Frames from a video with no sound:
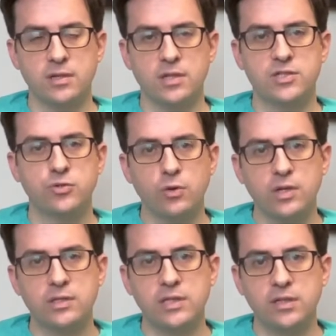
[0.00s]
Uh,
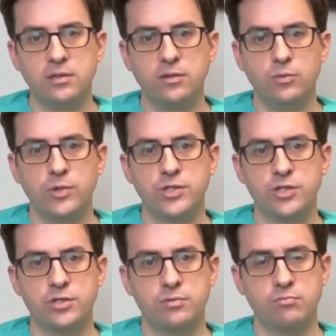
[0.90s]
historically, we
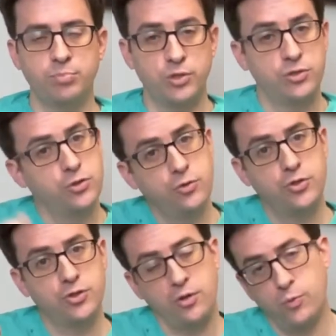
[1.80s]
just put
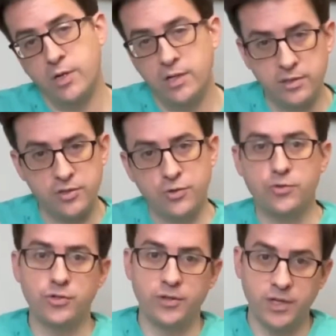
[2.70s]
sutures on one end and
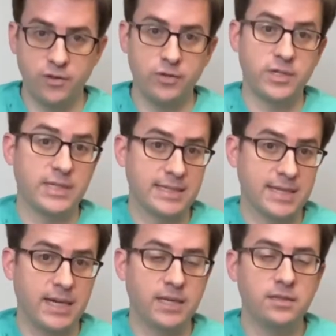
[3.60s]
sutures on the other end and then
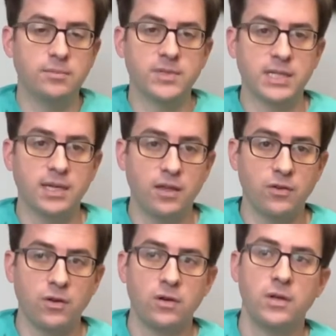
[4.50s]
tied them
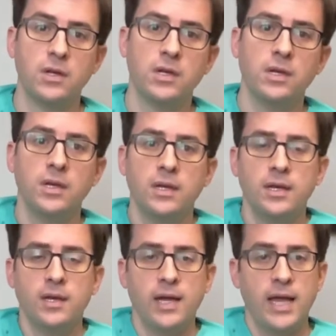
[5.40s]
together.
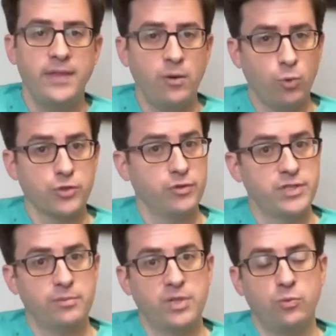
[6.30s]
And that worked
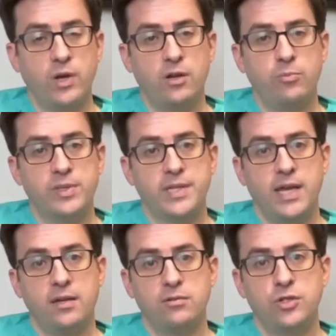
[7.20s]
reasonably well, but
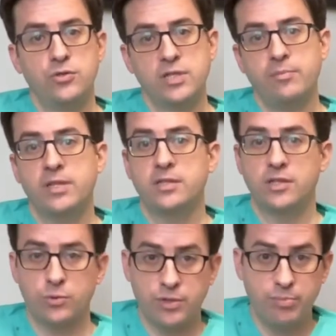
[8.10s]
that usually meant that
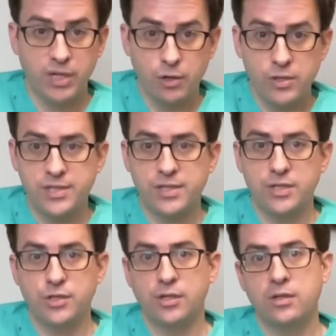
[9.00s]
there was a bigger
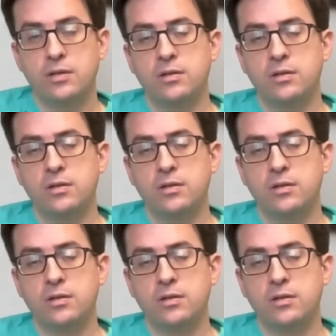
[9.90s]
incision